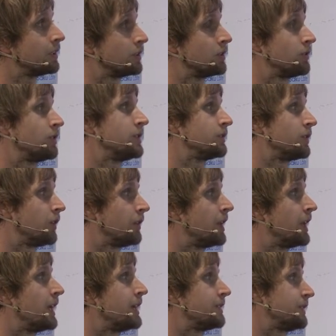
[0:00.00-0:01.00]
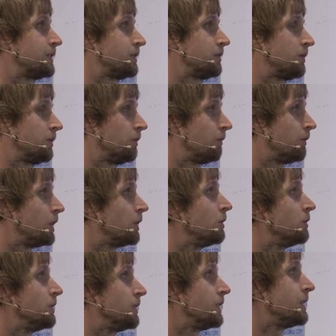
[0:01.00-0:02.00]
countries nonetheless
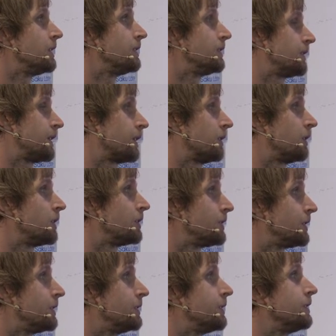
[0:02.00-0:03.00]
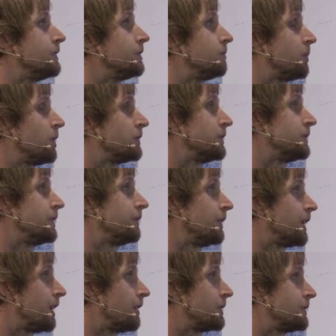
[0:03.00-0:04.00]
viewed these technologies as positive
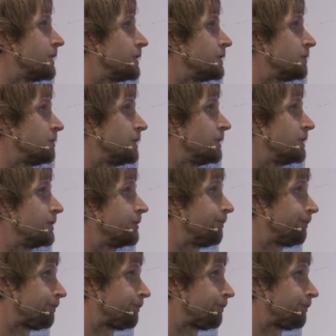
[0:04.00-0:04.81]
in our assessment.